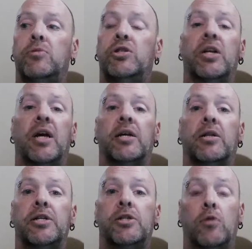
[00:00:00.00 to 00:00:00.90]

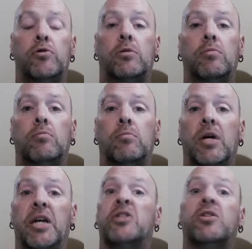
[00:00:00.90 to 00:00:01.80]
genetically toast
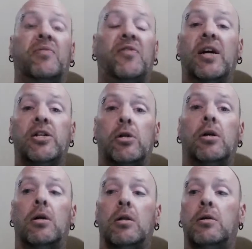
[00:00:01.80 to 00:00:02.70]
in some fashion or
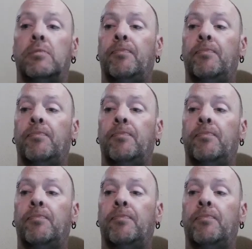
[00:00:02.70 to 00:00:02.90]
another.